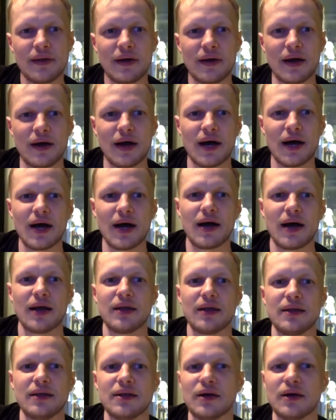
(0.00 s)
uh,
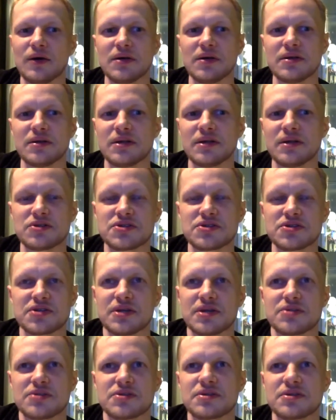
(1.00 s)
you know, it, it just,
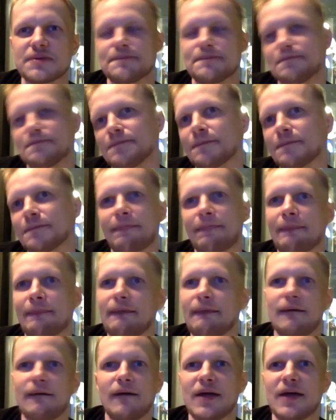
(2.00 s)
it's,
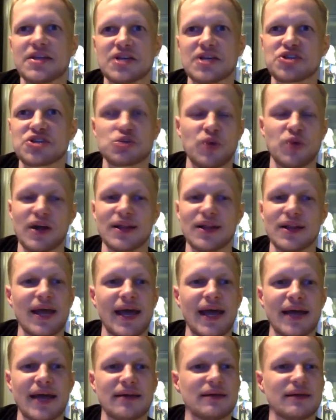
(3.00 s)
it, it's just where I
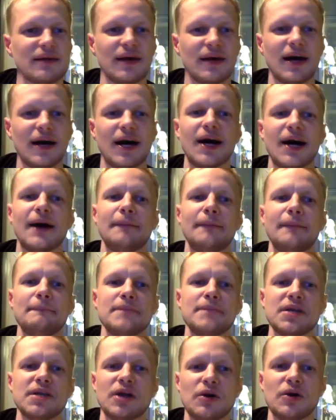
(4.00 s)
land. Um,
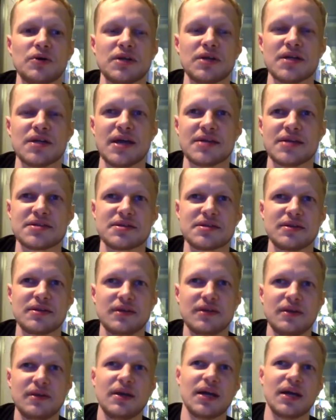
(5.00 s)
you know, it, it's,
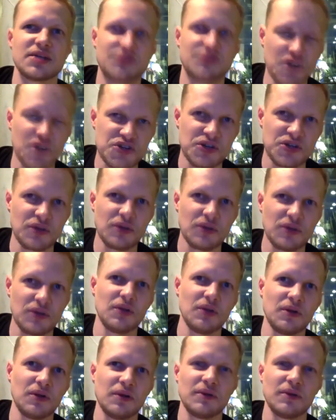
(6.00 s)
It's
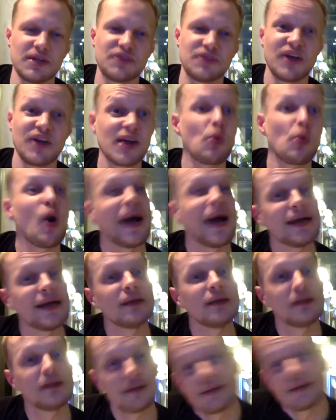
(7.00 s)
versatile, it's very white.
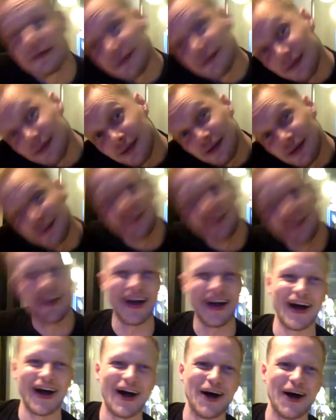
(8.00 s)

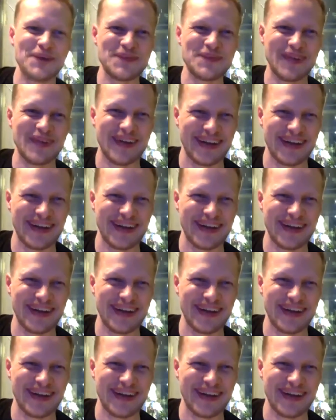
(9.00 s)
um,